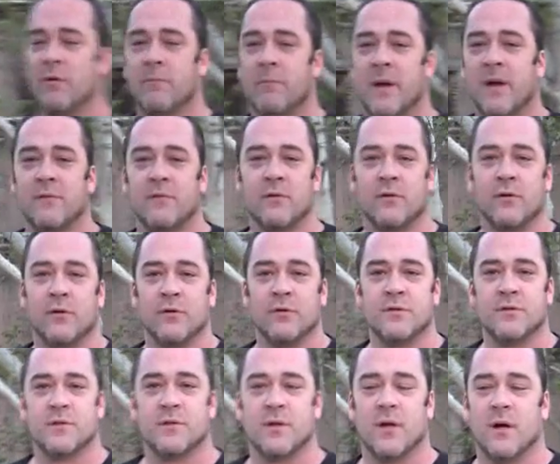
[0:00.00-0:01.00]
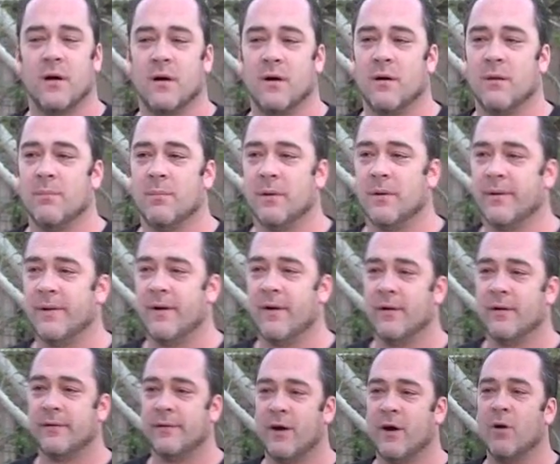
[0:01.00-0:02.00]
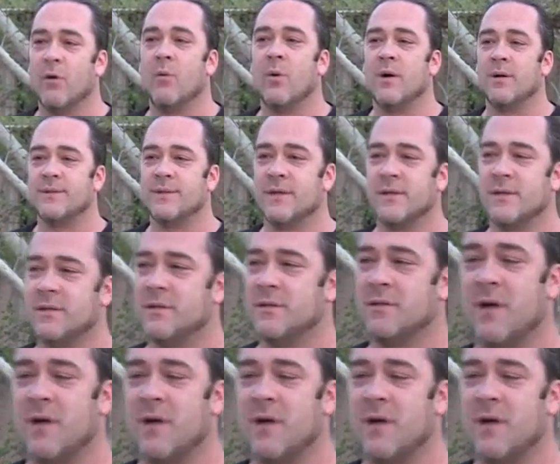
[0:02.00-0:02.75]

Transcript: wouldn't have made the news. But there it was. It